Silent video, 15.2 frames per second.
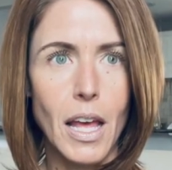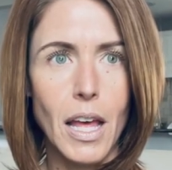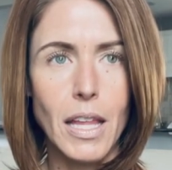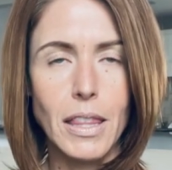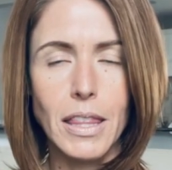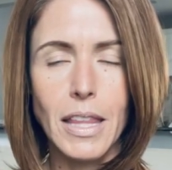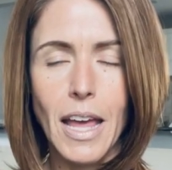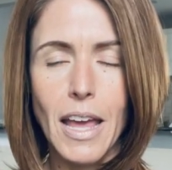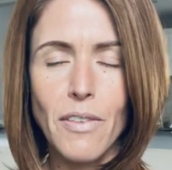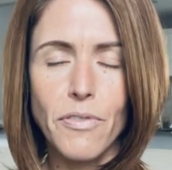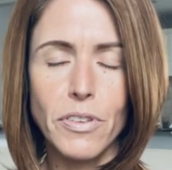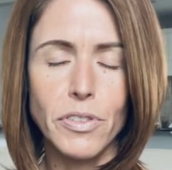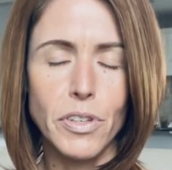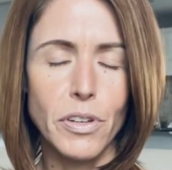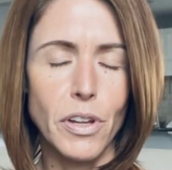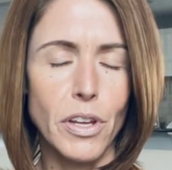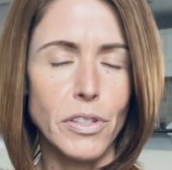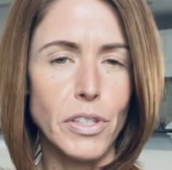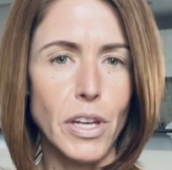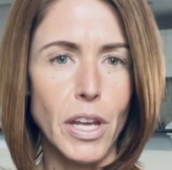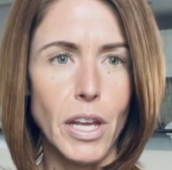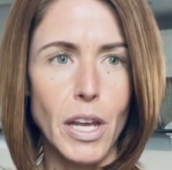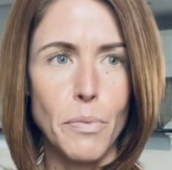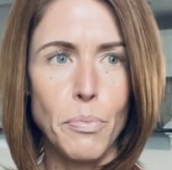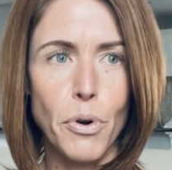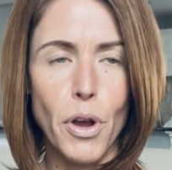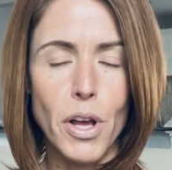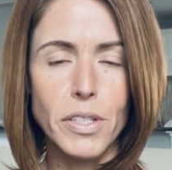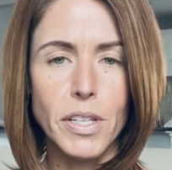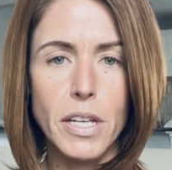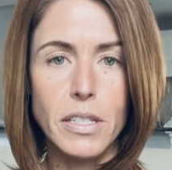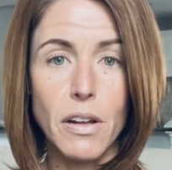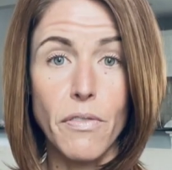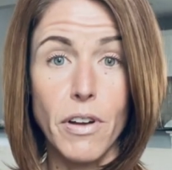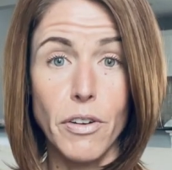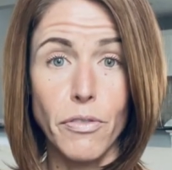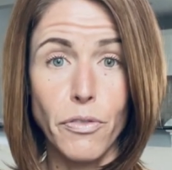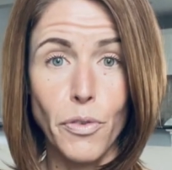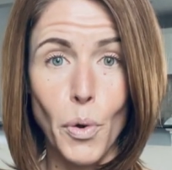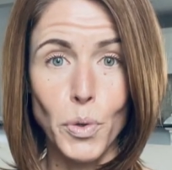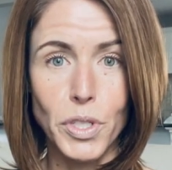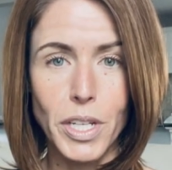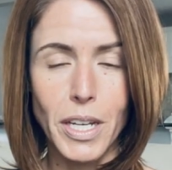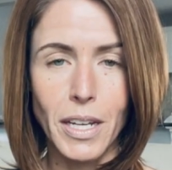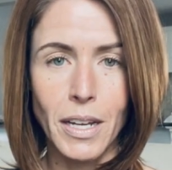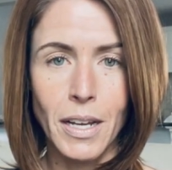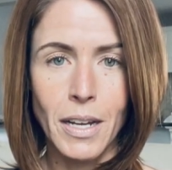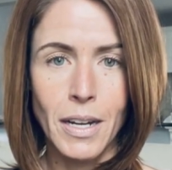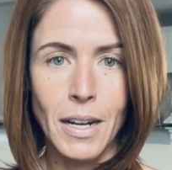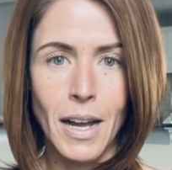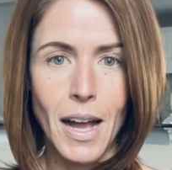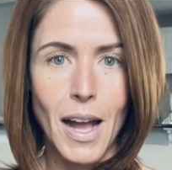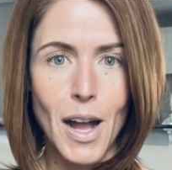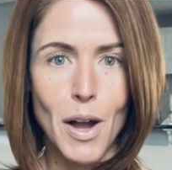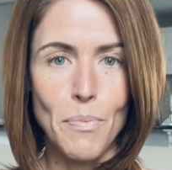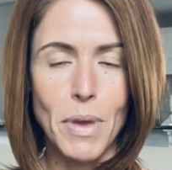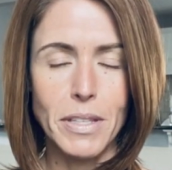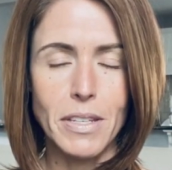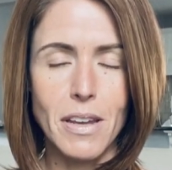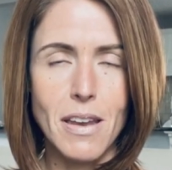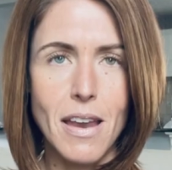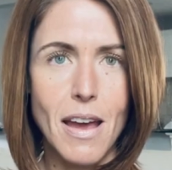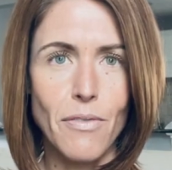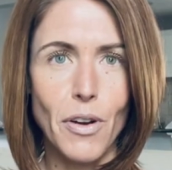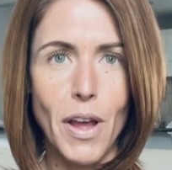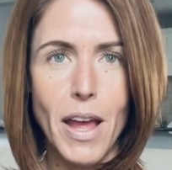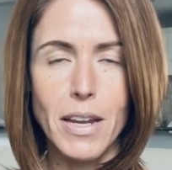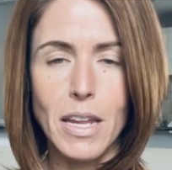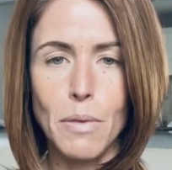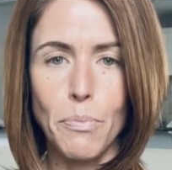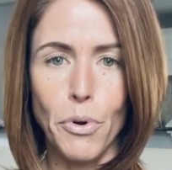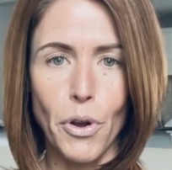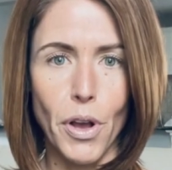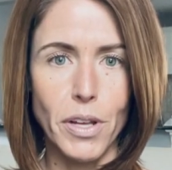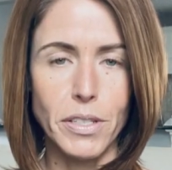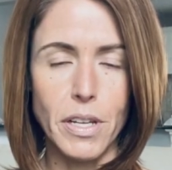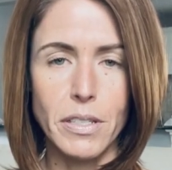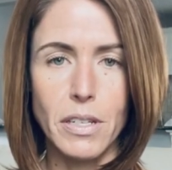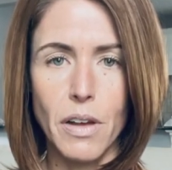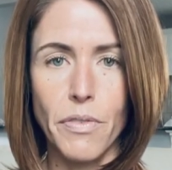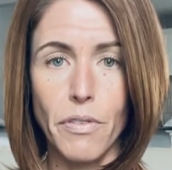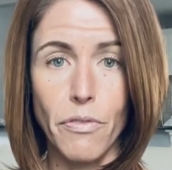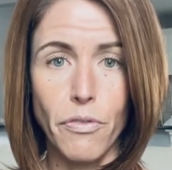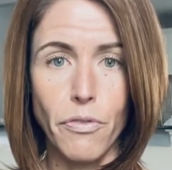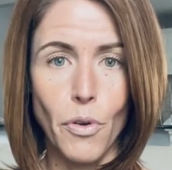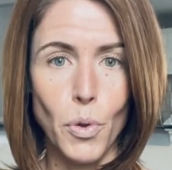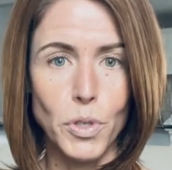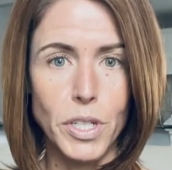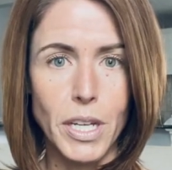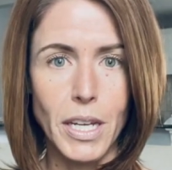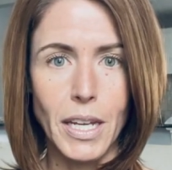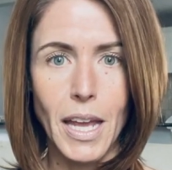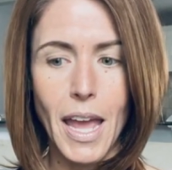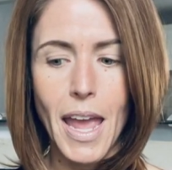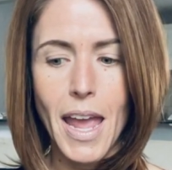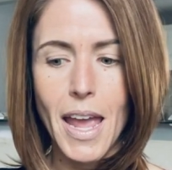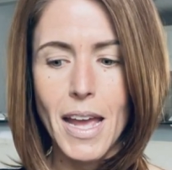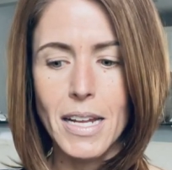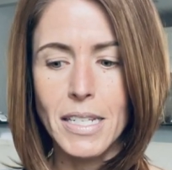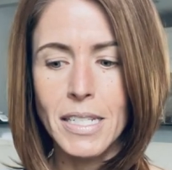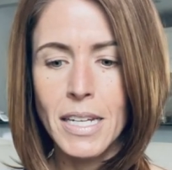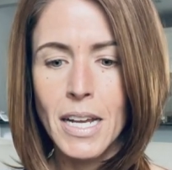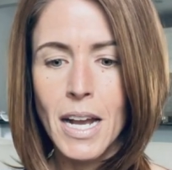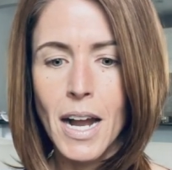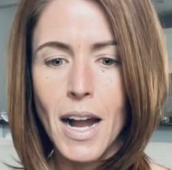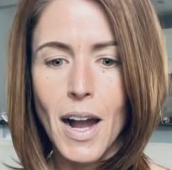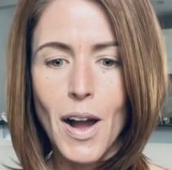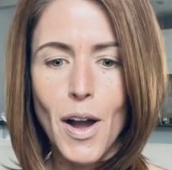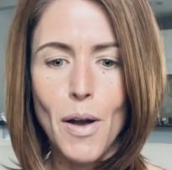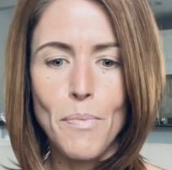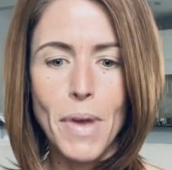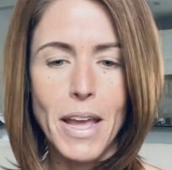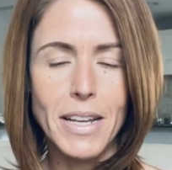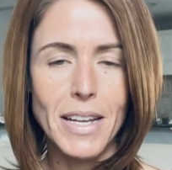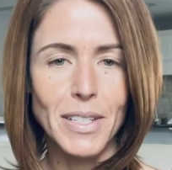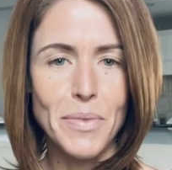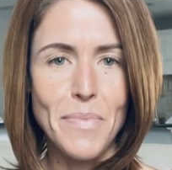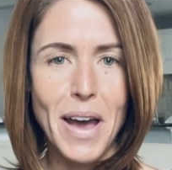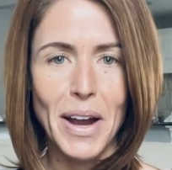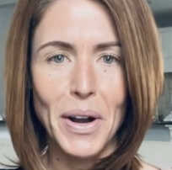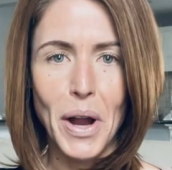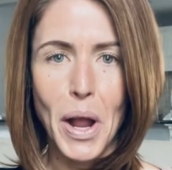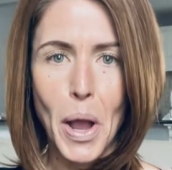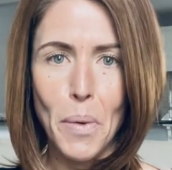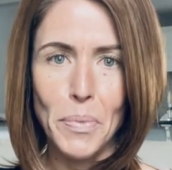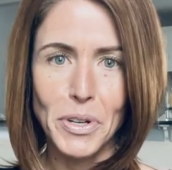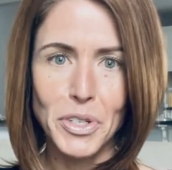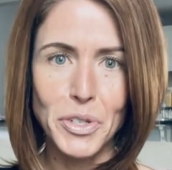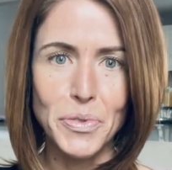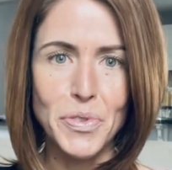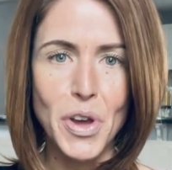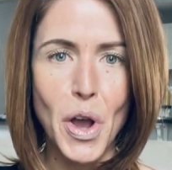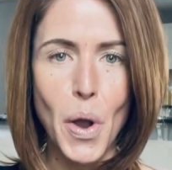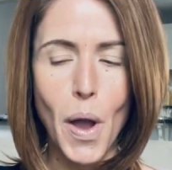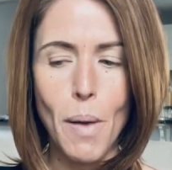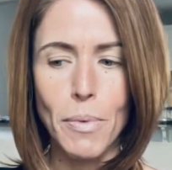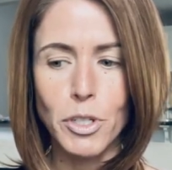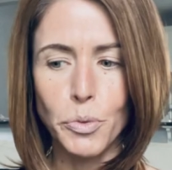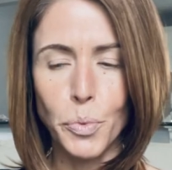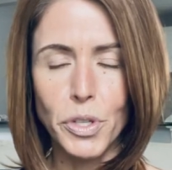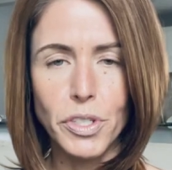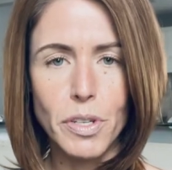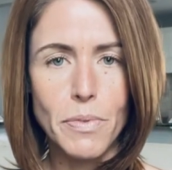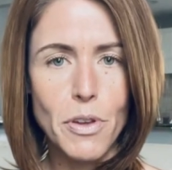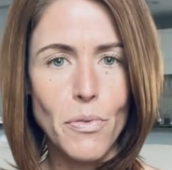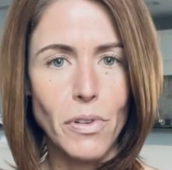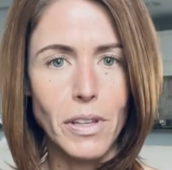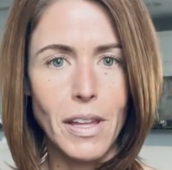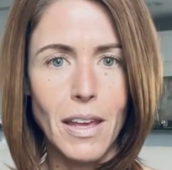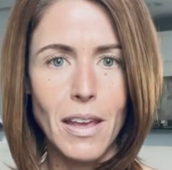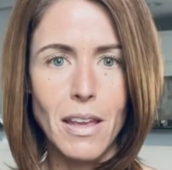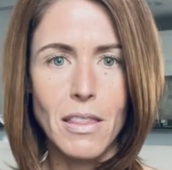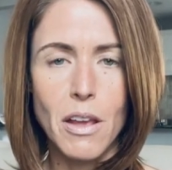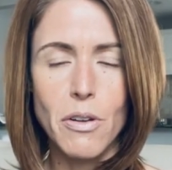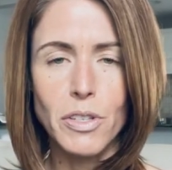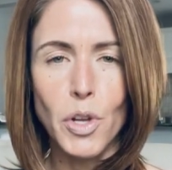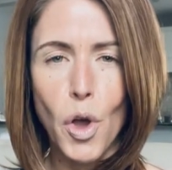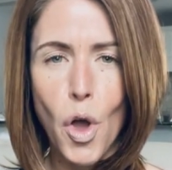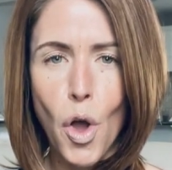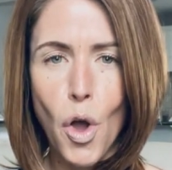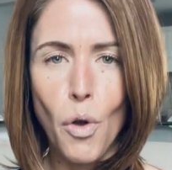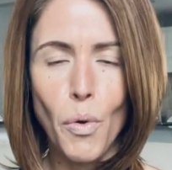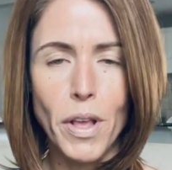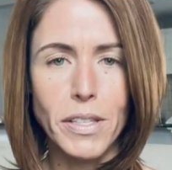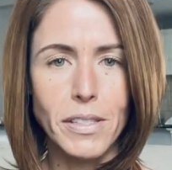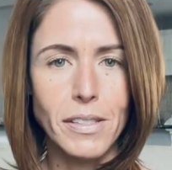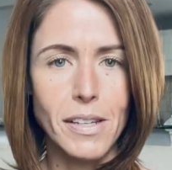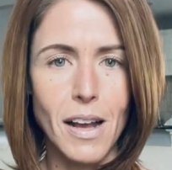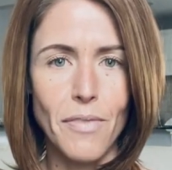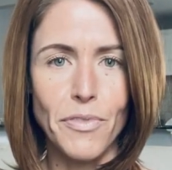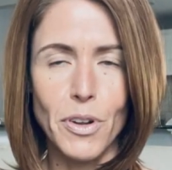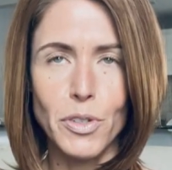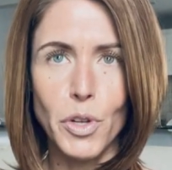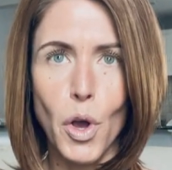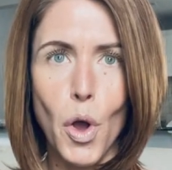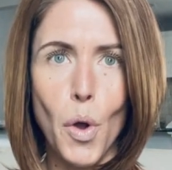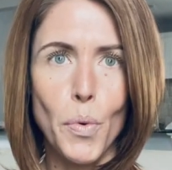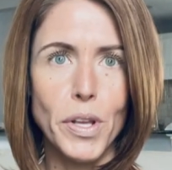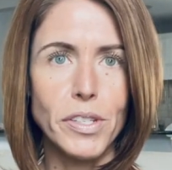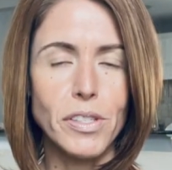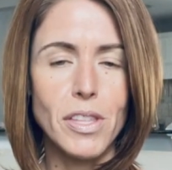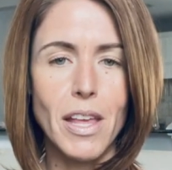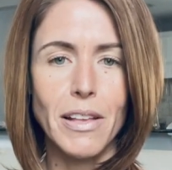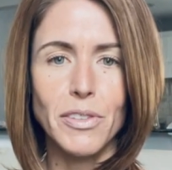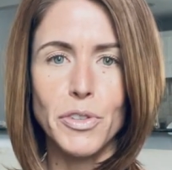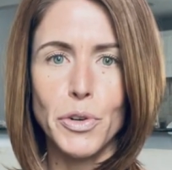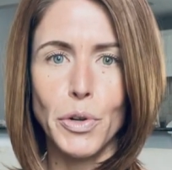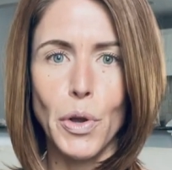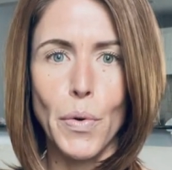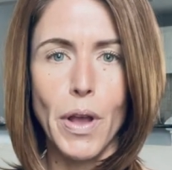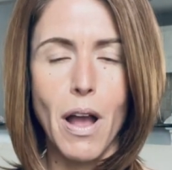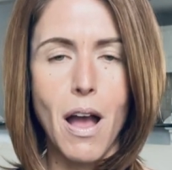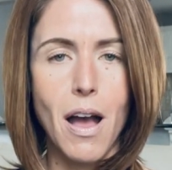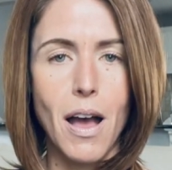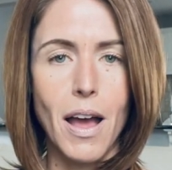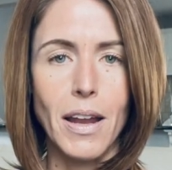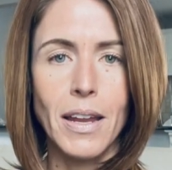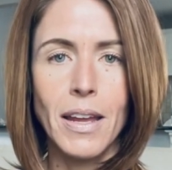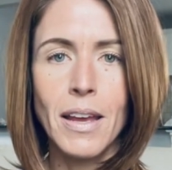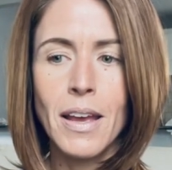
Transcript: a process of unfolding. It's a never-ending process of unfolding, and It doesn't matter how much you know, how much wisdom you glean. There's always stuff. There's always things that are going on